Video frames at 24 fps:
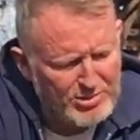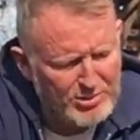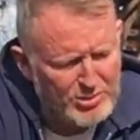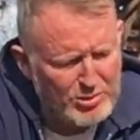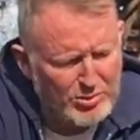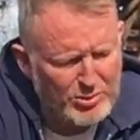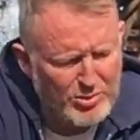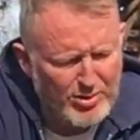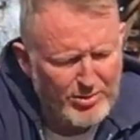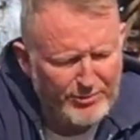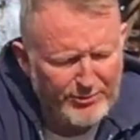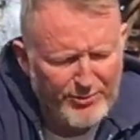
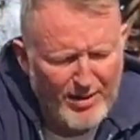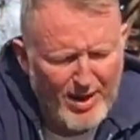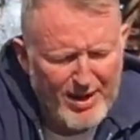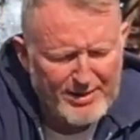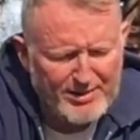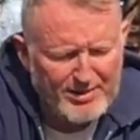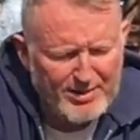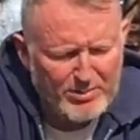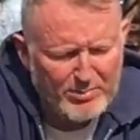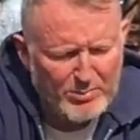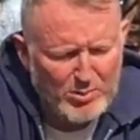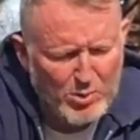Due to the
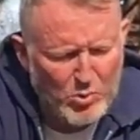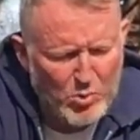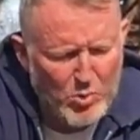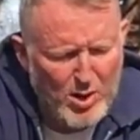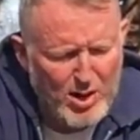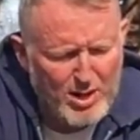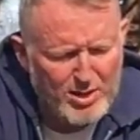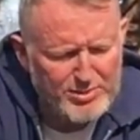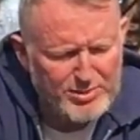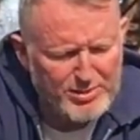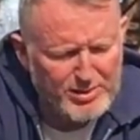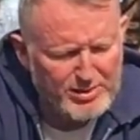fact that it
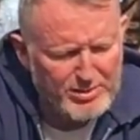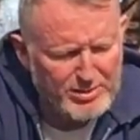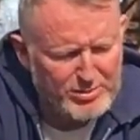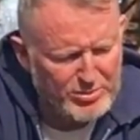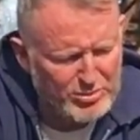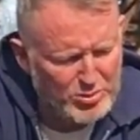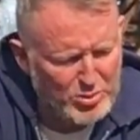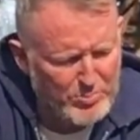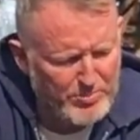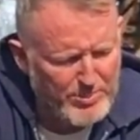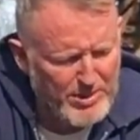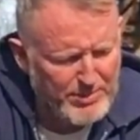requires at
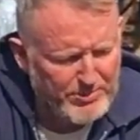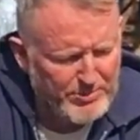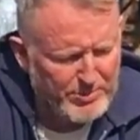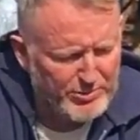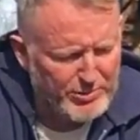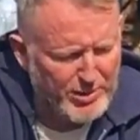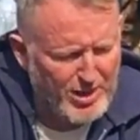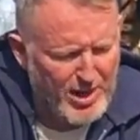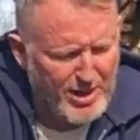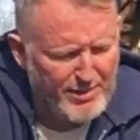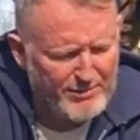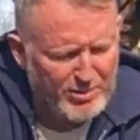least 2
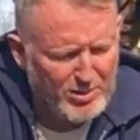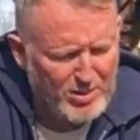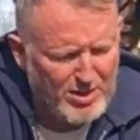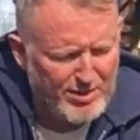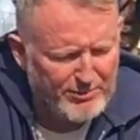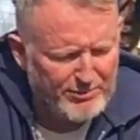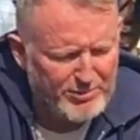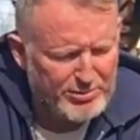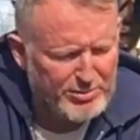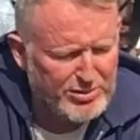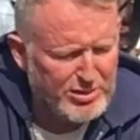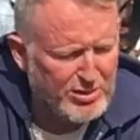people to have a
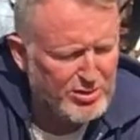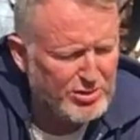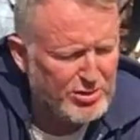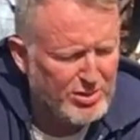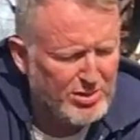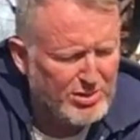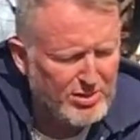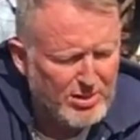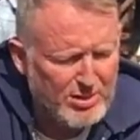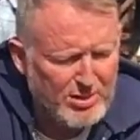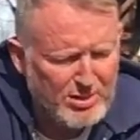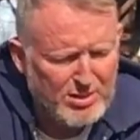
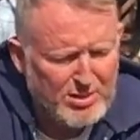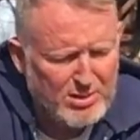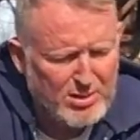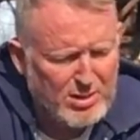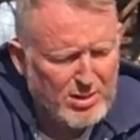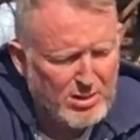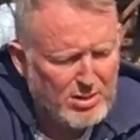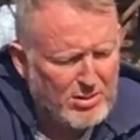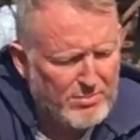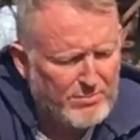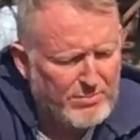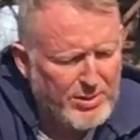conversation.
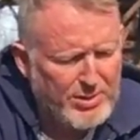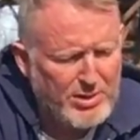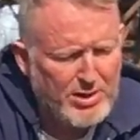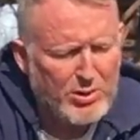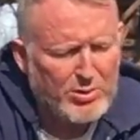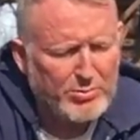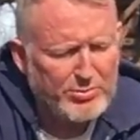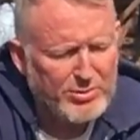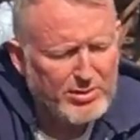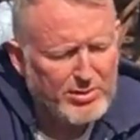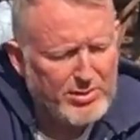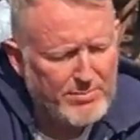But
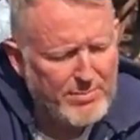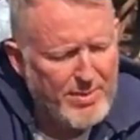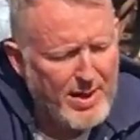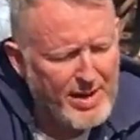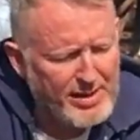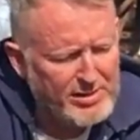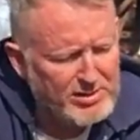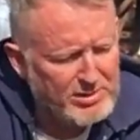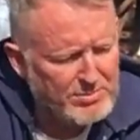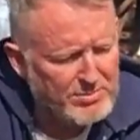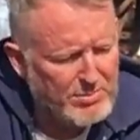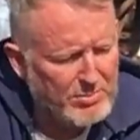note that the
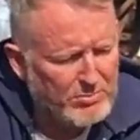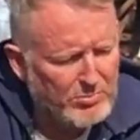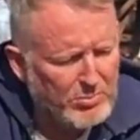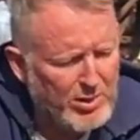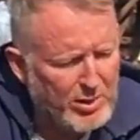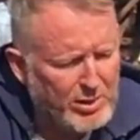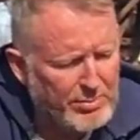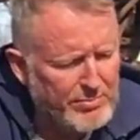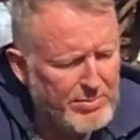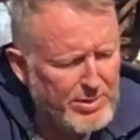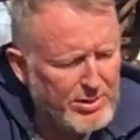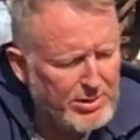maximum
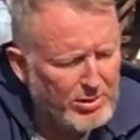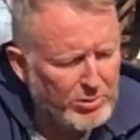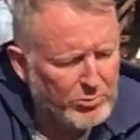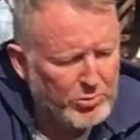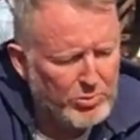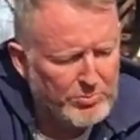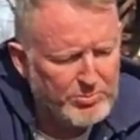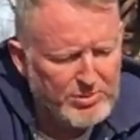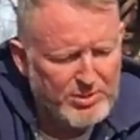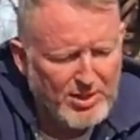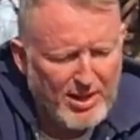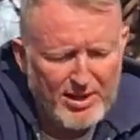recommended
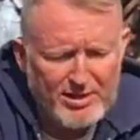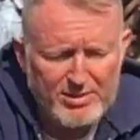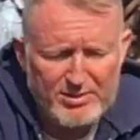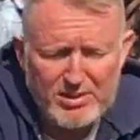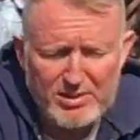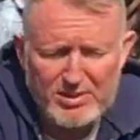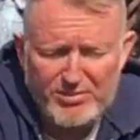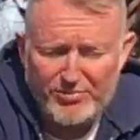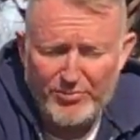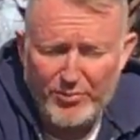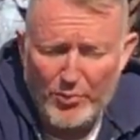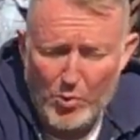group size
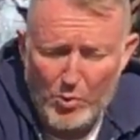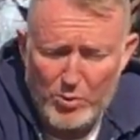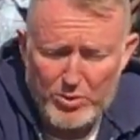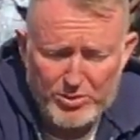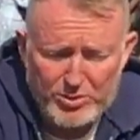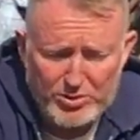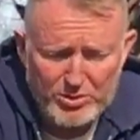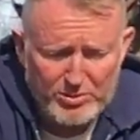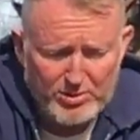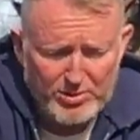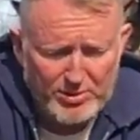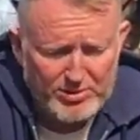is 4
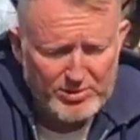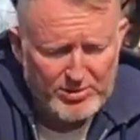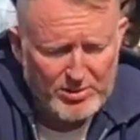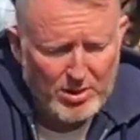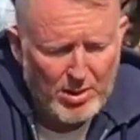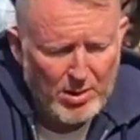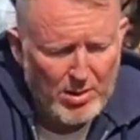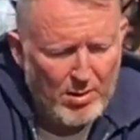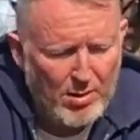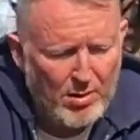students.